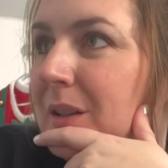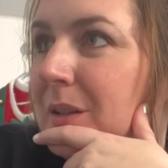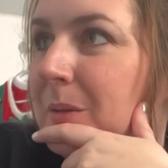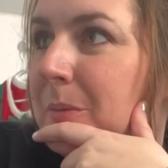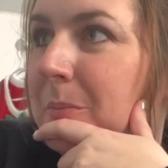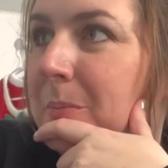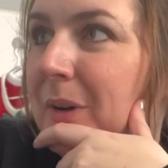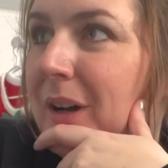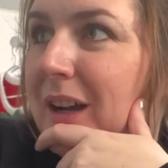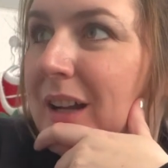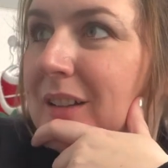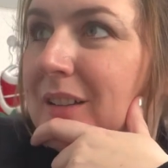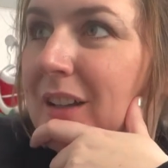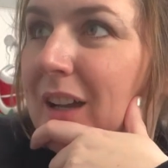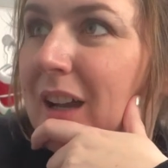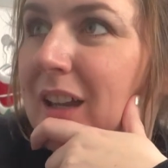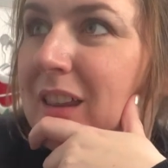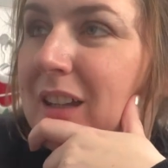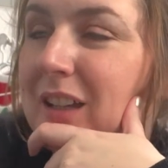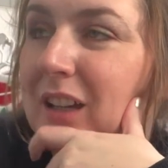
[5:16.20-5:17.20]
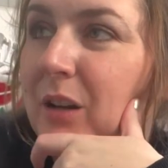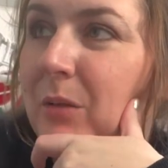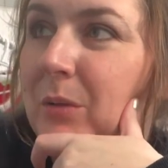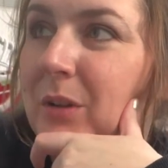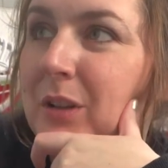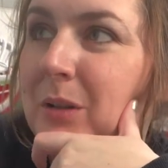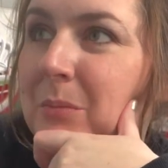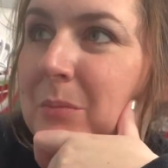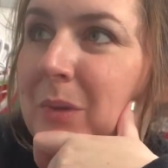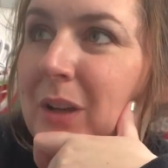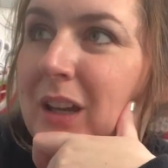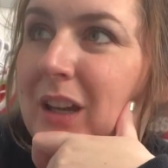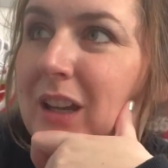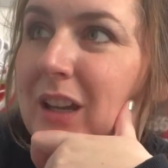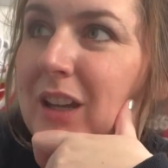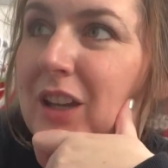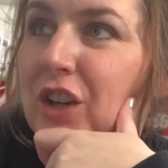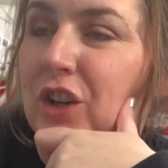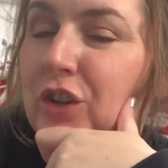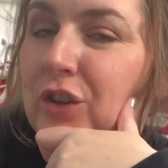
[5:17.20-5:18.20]
But I think I want to
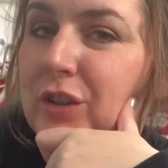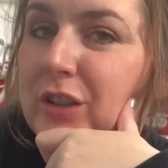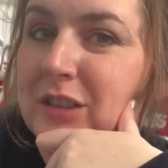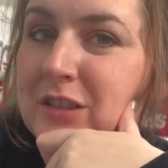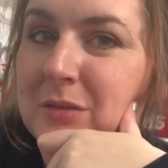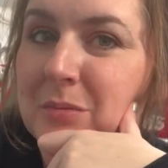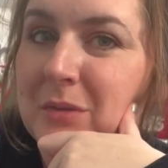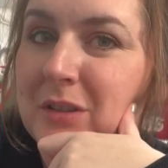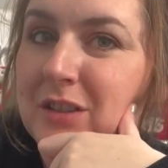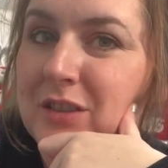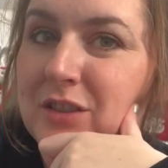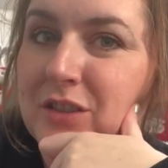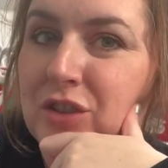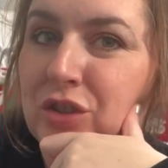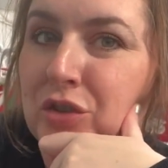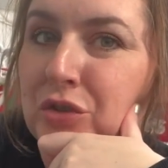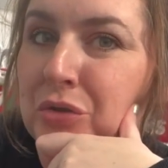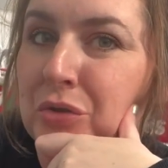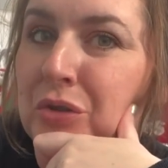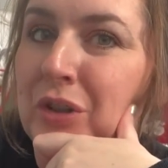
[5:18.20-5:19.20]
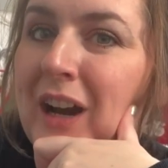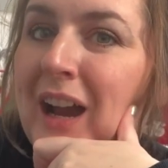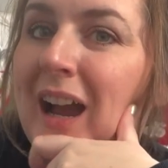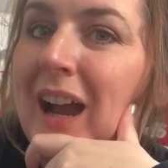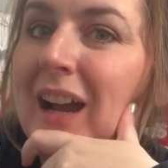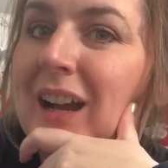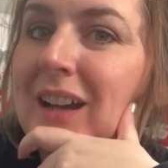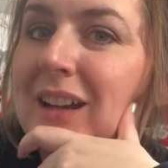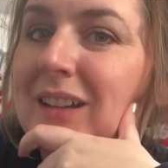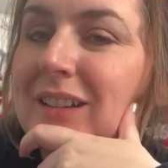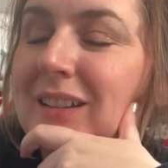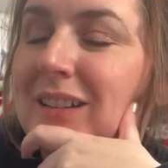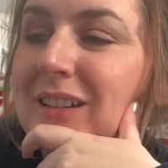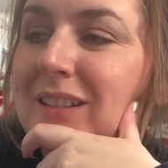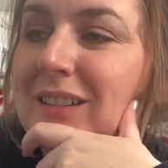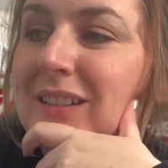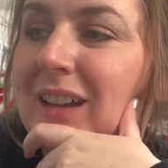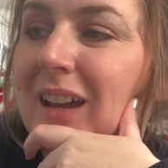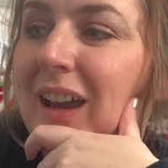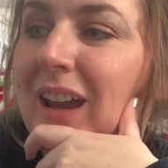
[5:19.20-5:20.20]
make Christmas crack
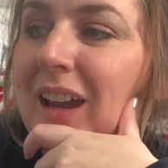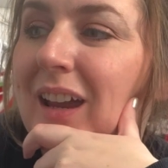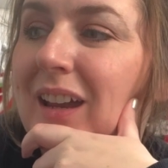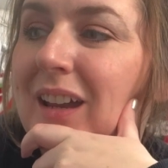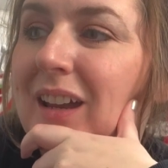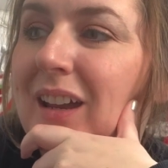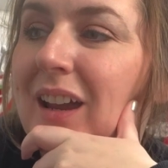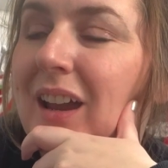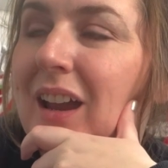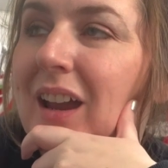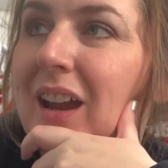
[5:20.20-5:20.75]
today.